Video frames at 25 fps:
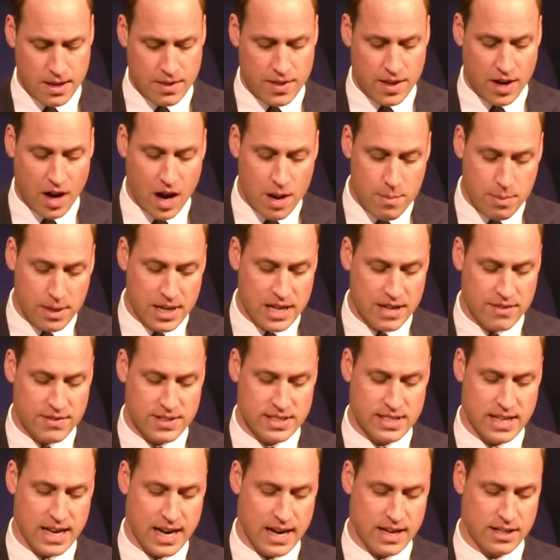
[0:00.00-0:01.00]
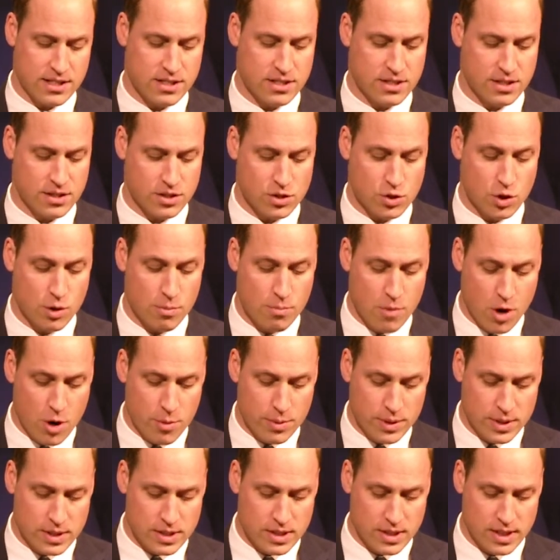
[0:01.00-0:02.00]
that I believe has led us to a
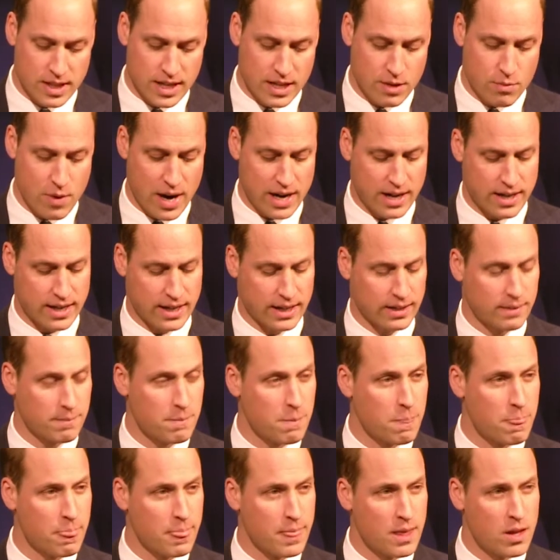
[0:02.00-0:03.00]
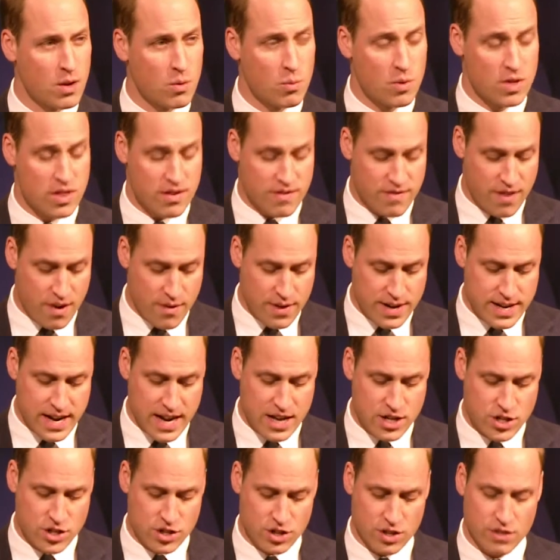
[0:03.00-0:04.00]
moment in reckoning with the very
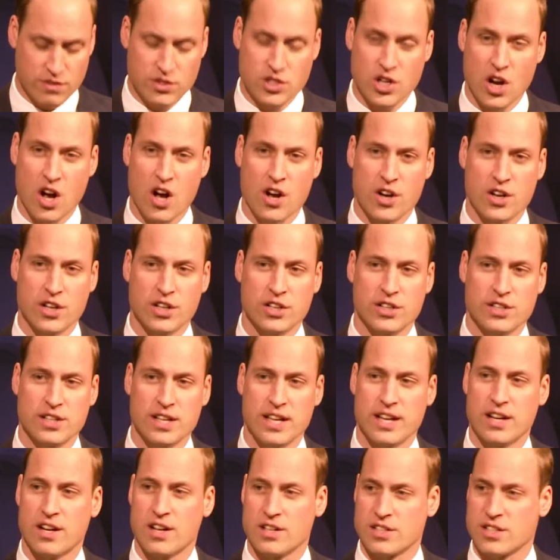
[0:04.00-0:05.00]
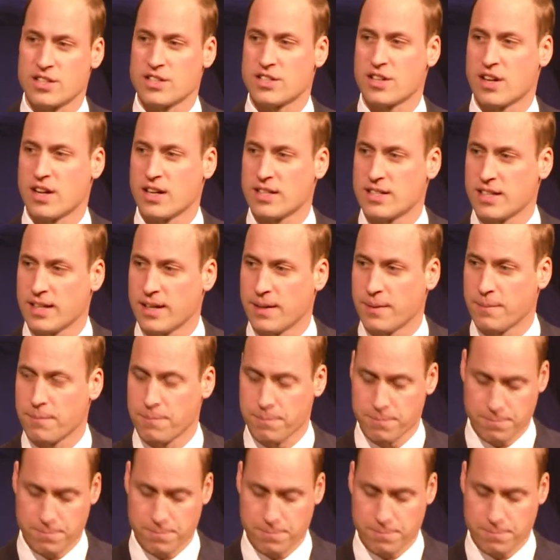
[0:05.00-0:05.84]
nature of childhood in our society.